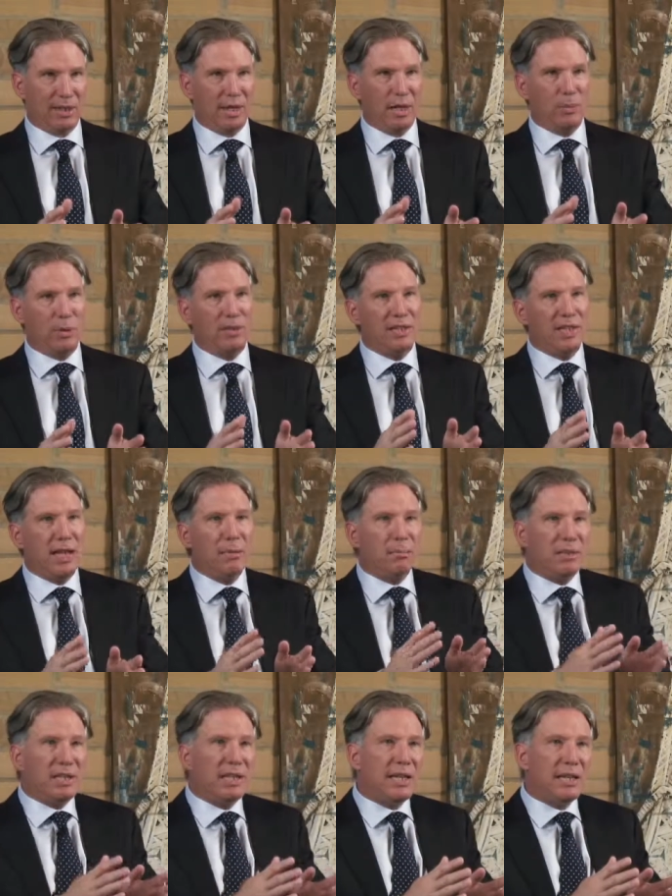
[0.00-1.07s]
And what the
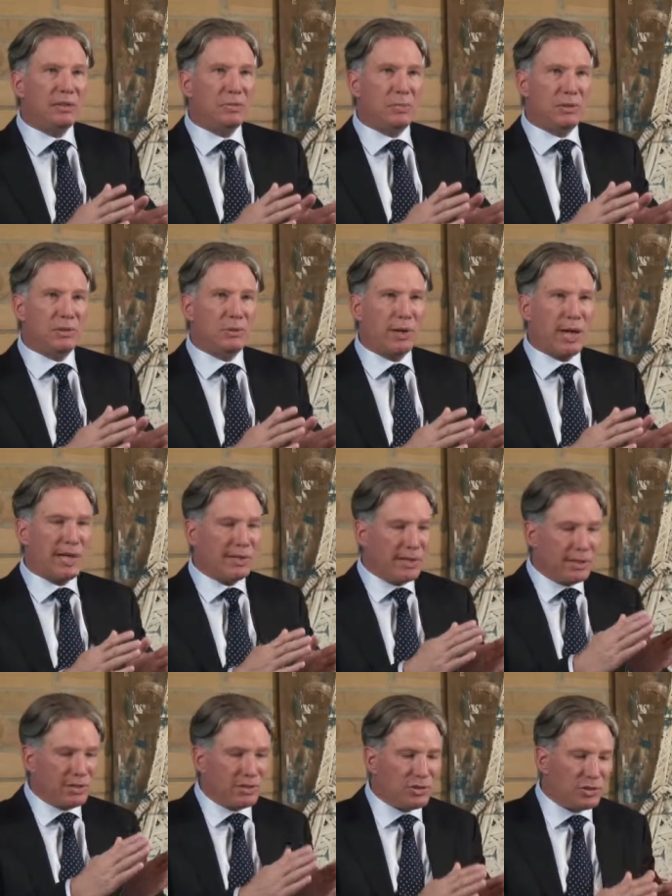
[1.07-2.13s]
MD has been trained
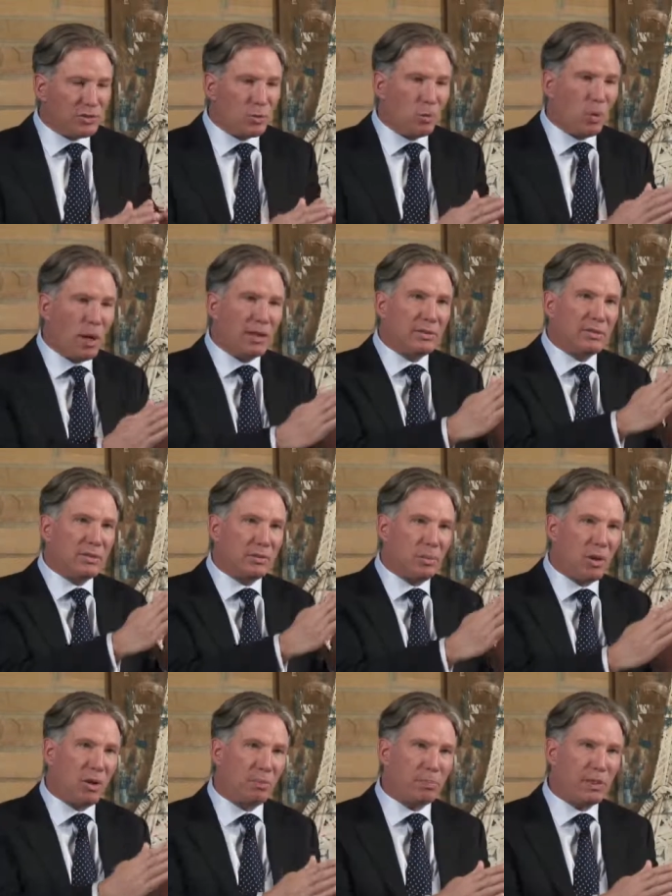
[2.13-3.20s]
in is just one
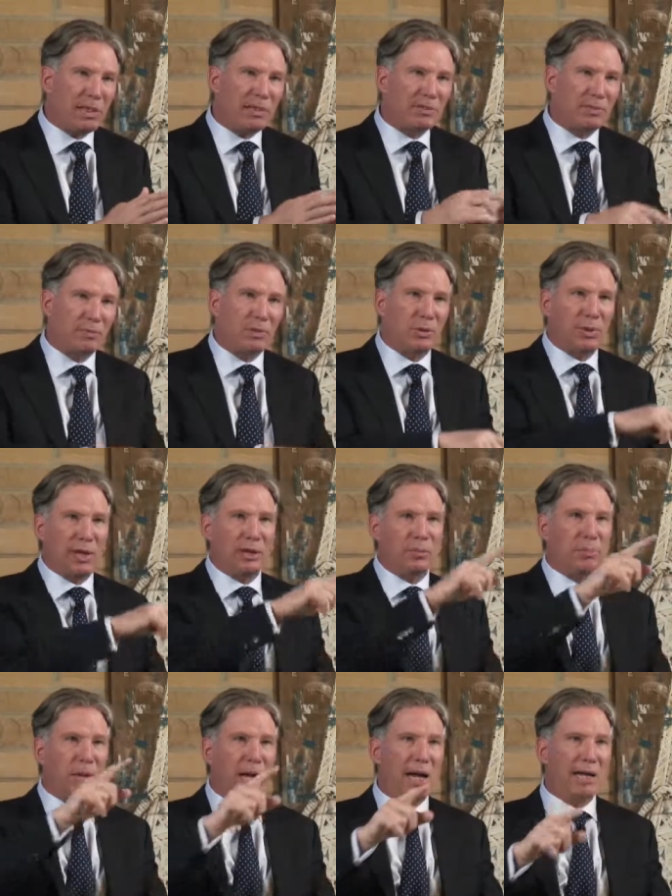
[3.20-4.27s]
small piece of the greater
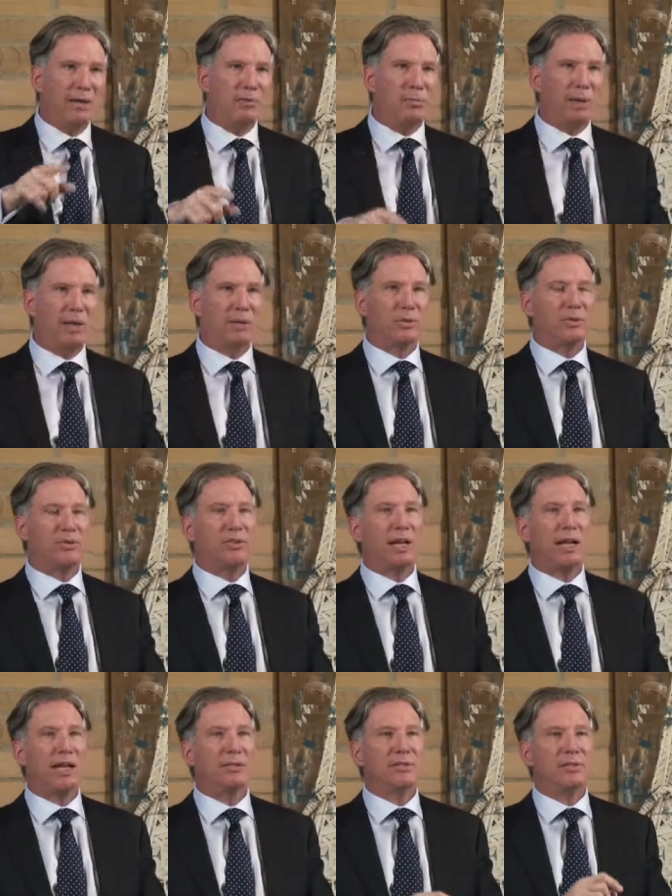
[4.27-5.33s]
pie of medical
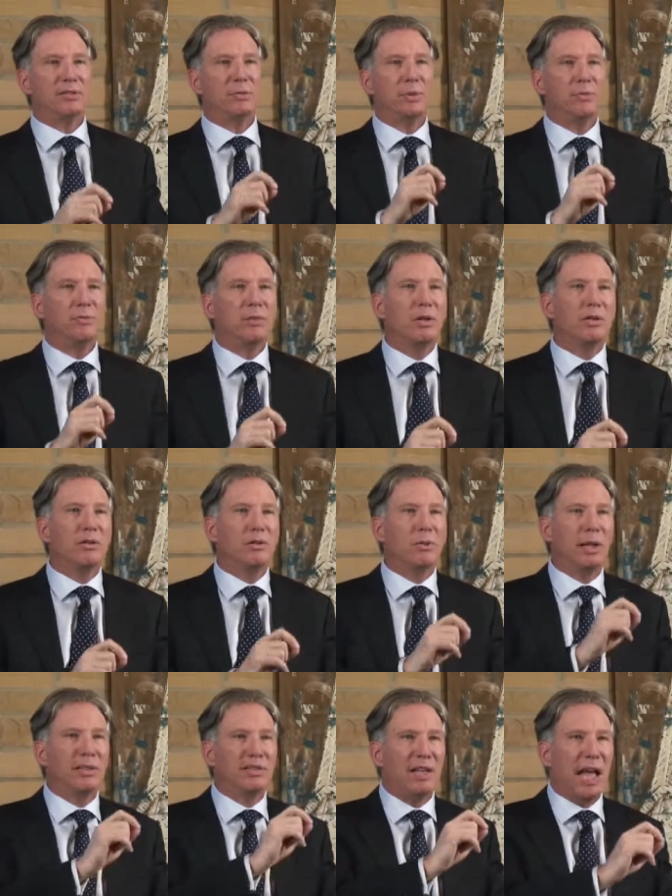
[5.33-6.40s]
science. It's referred
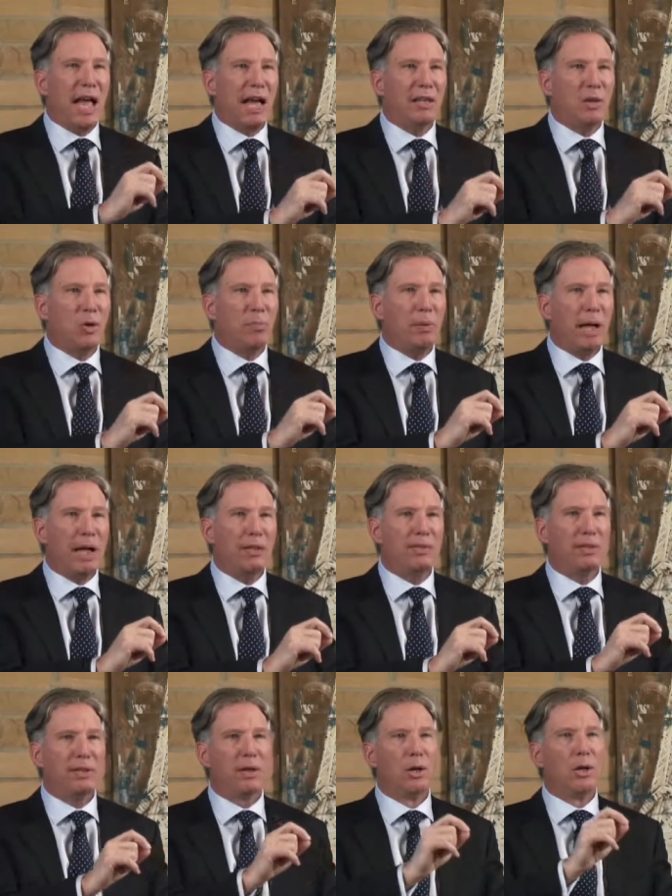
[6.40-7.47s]
to as
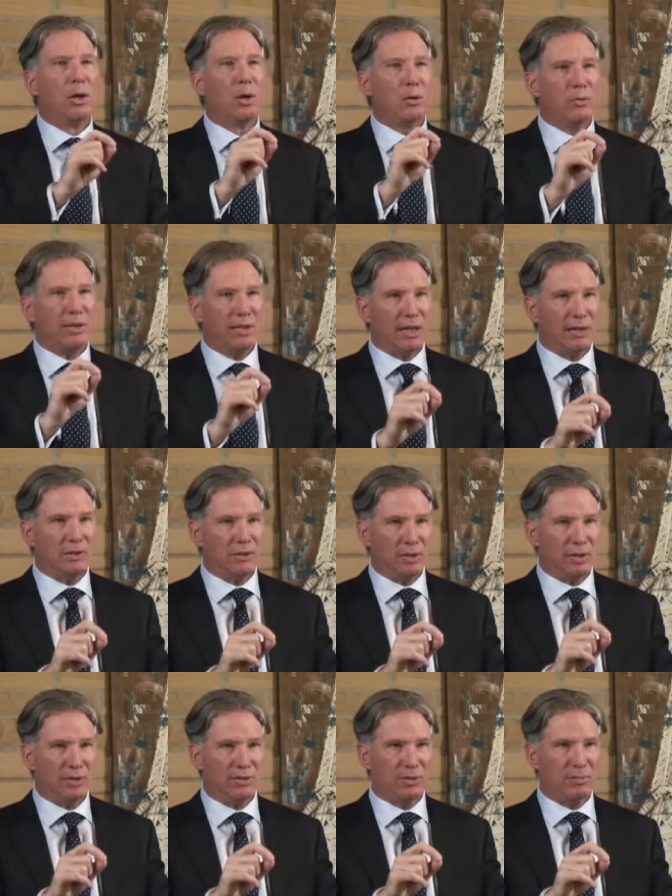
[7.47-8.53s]
allopathic
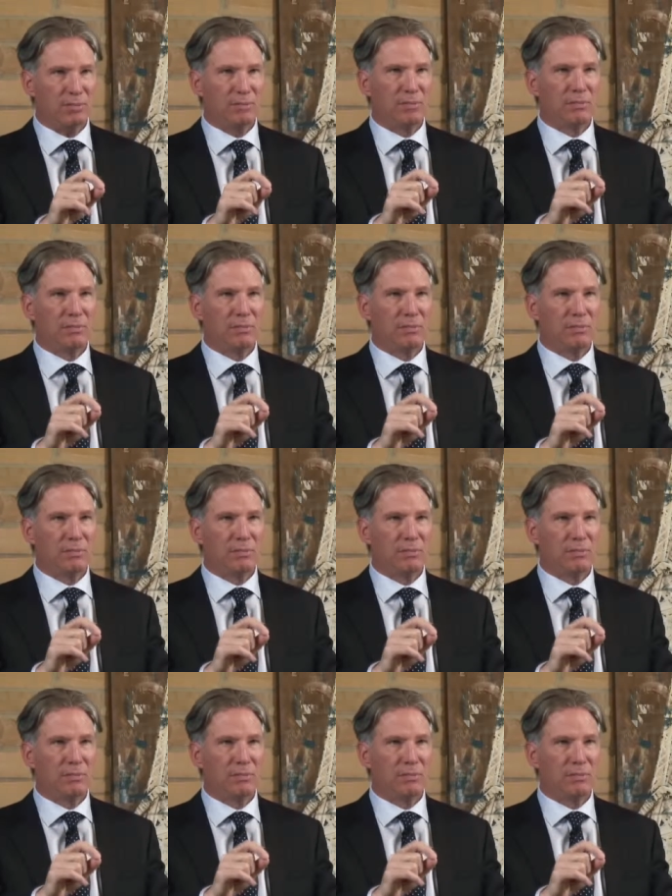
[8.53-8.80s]
reductionism.